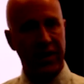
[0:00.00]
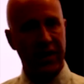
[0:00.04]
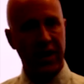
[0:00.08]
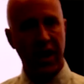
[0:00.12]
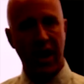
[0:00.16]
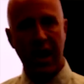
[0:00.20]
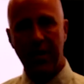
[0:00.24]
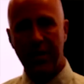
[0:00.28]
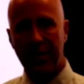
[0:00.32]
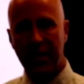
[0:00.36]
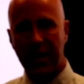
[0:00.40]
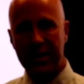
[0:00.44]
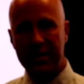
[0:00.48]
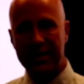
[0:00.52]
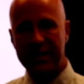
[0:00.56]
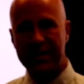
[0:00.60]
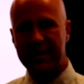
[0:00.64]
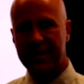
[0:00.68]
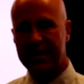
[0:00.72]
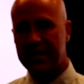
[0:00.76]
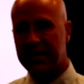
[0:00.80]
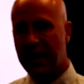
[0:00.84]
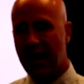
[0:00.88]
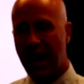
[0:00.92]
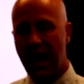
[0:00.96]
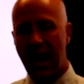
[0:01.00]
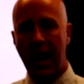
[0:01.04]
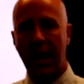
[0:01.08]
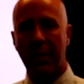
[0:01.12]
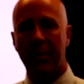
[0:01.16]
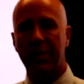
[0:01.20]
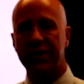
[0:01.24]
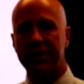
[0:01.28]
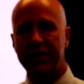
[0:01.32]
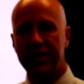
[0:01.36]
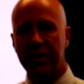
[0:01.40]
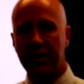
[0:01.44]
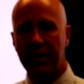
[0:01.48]
the competence, the
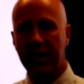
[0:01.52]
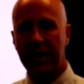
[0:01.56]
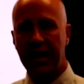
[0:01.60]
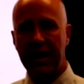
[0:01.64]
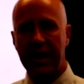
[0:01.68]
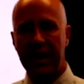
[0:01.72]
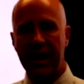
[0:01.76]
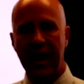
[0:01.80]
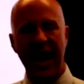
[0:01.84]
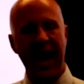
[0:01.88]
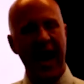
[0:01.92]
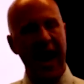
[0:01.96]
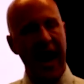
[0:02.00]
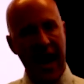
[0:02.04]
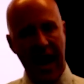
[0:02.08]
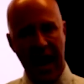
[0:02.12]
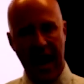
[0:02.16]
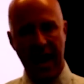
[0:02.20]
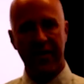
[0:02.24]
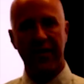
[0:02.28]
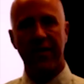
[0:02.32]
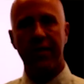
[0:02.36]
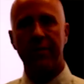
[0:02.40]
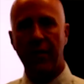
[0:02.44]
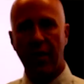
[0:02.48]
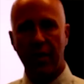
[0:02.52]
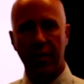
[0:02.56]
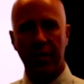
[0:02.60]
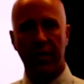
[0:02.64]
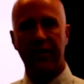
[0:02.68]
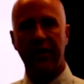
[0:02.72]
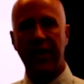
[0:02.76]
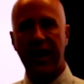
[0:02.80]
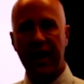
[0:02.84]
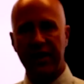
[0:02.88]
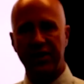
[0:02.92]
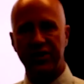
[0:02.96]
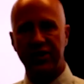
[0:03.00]
opportunity, and the
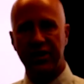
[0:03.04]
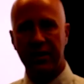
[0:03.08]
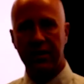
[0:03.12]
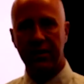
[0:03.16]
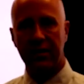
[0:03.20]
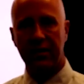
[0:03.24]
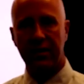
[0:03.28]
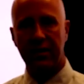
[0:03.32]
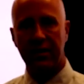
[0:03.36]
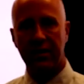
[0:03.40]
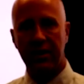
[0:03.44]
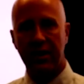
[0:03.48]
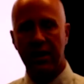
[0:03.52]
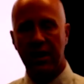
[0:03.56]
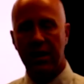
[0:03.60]
motivation.